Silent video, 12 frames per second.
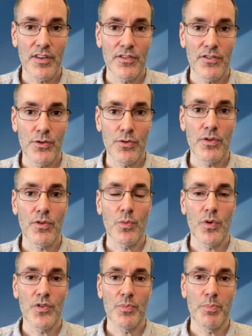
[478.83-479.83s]
this student
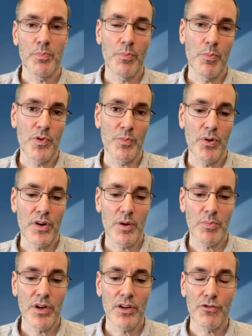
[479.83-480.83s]
was put in a
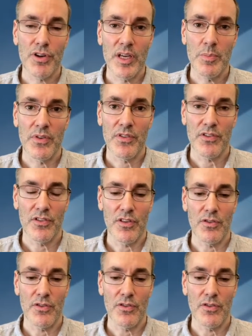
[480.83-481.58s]
pretty tricky position. There's